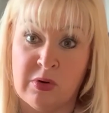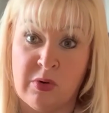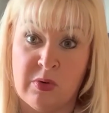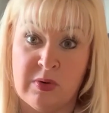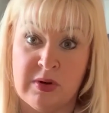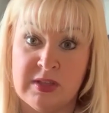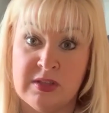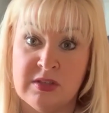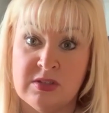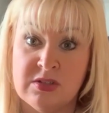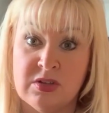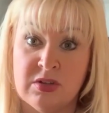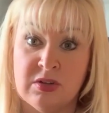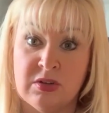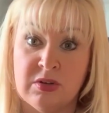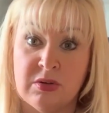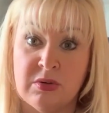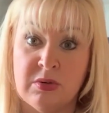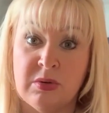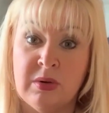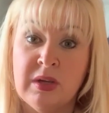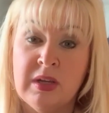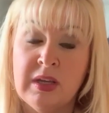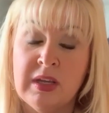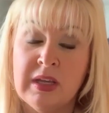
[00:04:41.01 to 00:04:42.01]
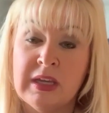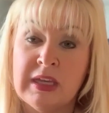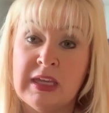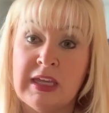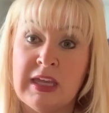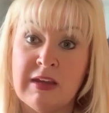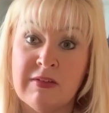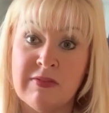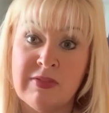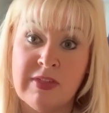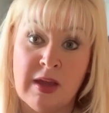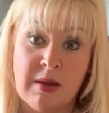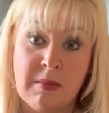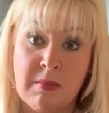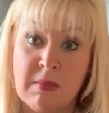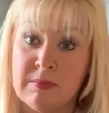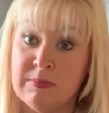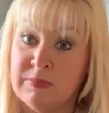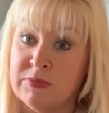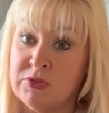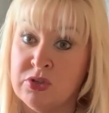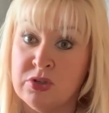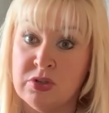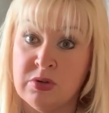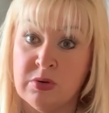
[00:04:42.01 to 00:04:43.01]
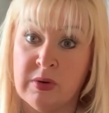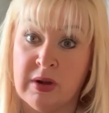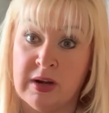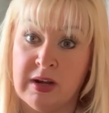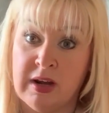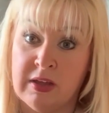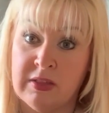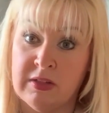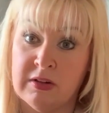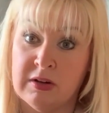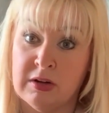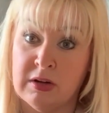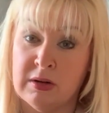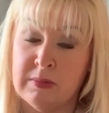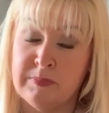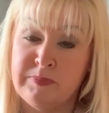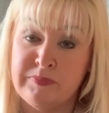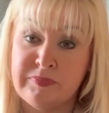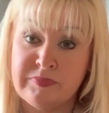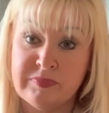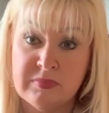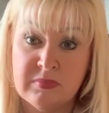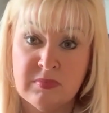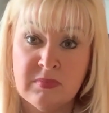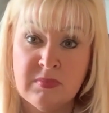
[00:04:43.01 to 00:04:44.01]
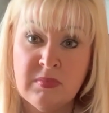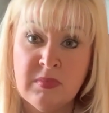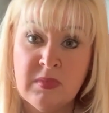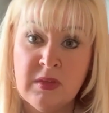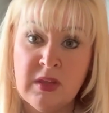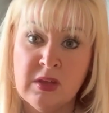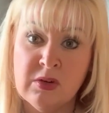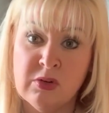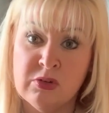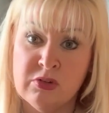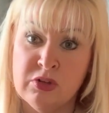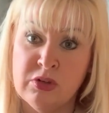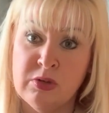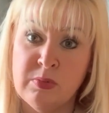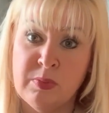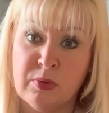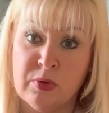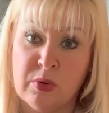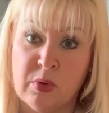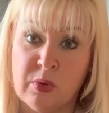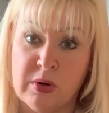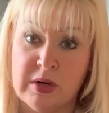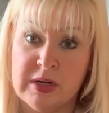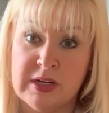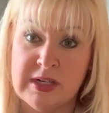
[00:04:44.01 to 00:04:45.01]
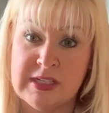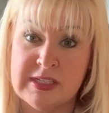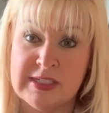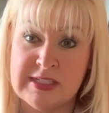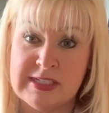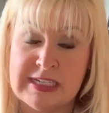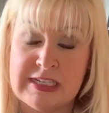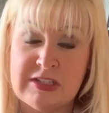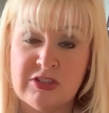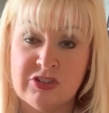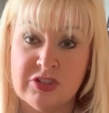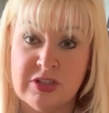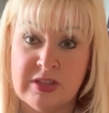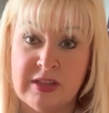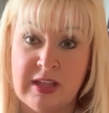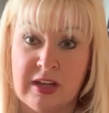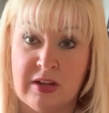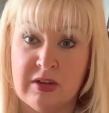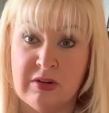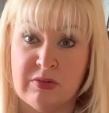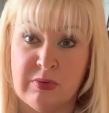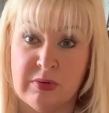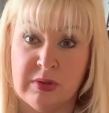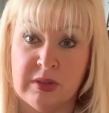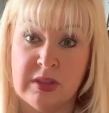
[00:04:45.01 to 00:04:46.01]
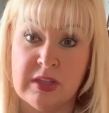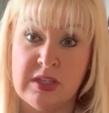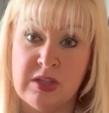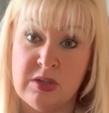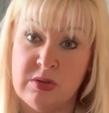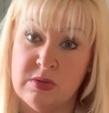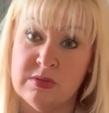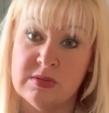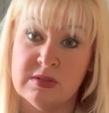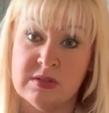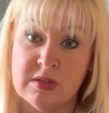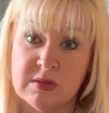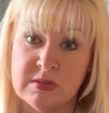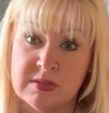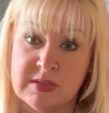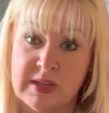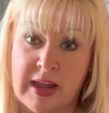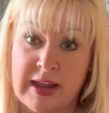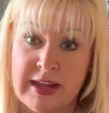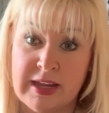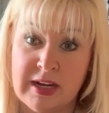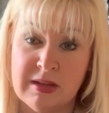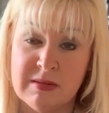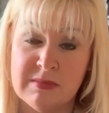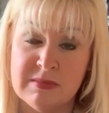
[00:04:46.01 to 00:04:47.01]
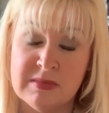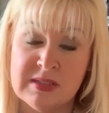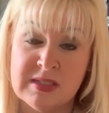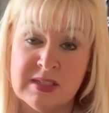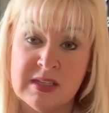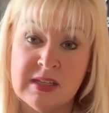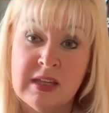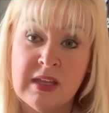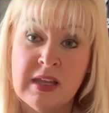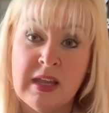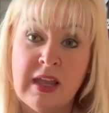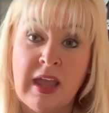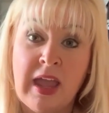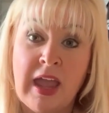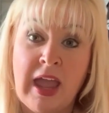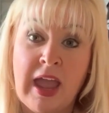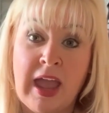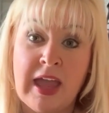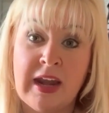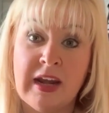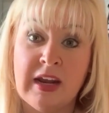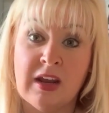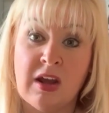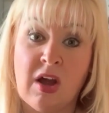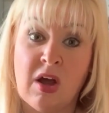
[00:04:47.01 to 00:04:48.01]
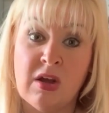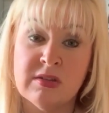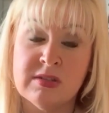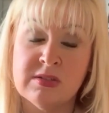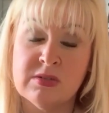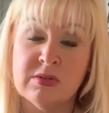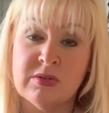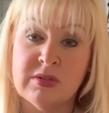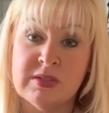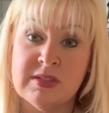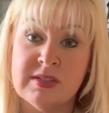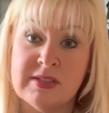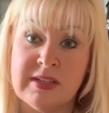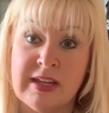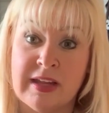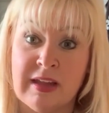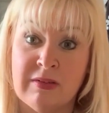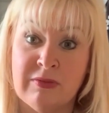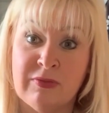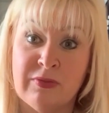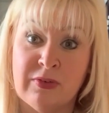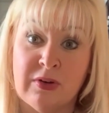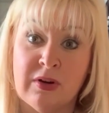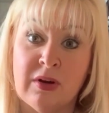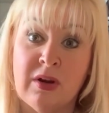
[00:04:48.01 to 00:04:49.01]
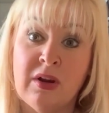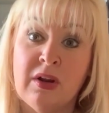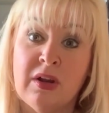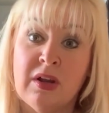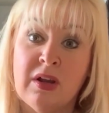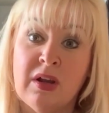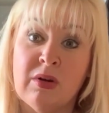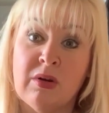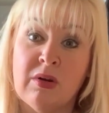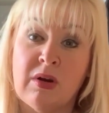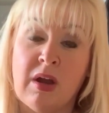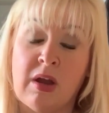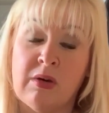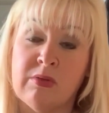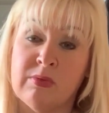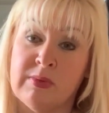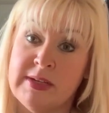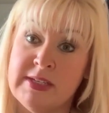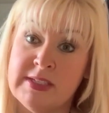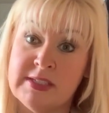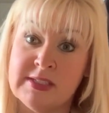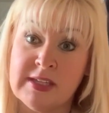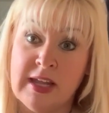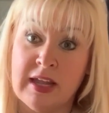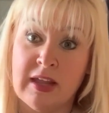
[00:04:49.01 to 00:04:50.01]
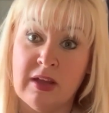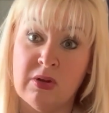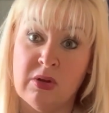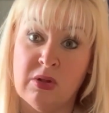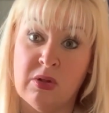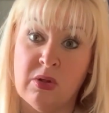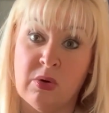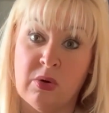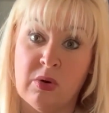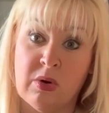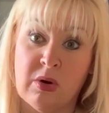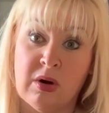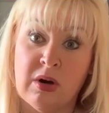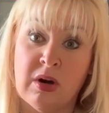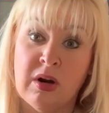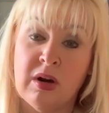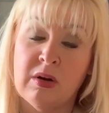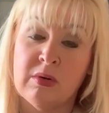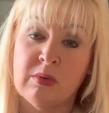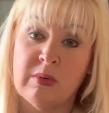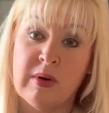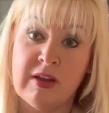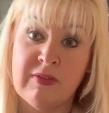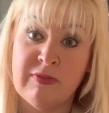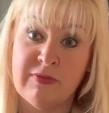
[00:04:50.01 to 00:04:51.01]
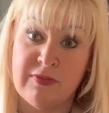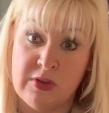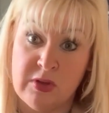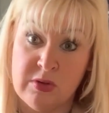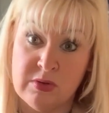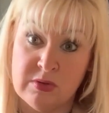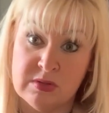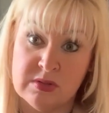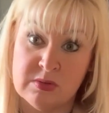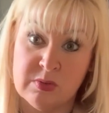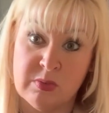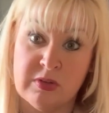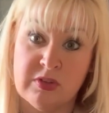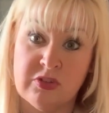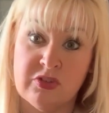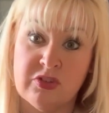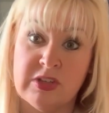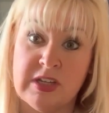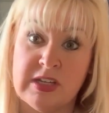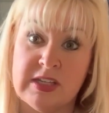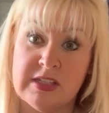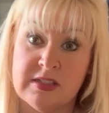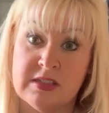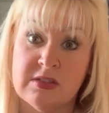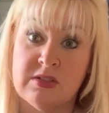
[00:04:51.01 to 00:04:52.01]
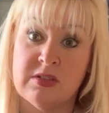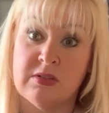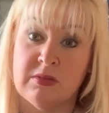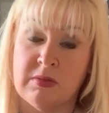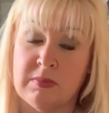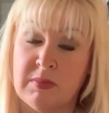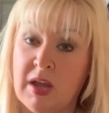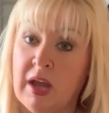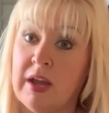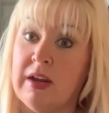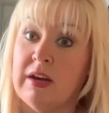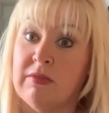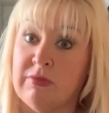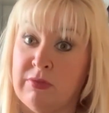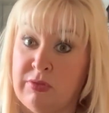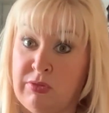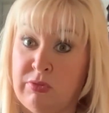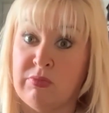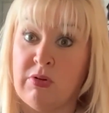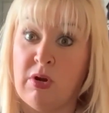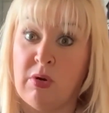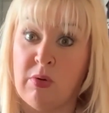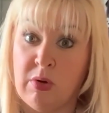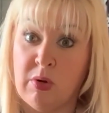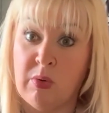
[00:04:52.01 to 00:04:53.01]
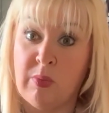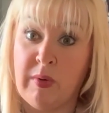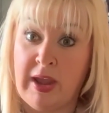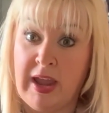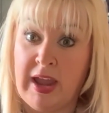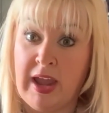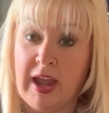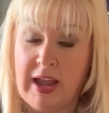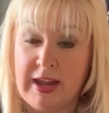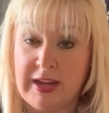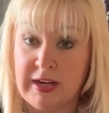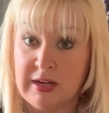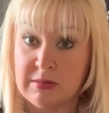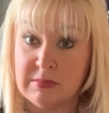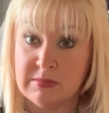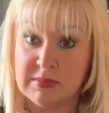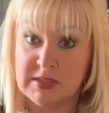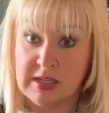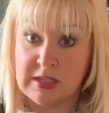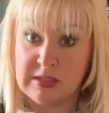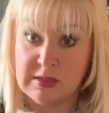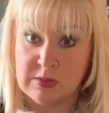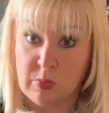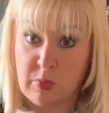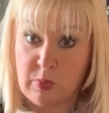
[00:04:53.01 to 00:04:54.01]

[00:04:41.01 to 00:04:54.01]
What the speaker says: going to give them to another group or organization that could really use those items. And it also could stand for recycle or refuse, which is to kind of throw away items as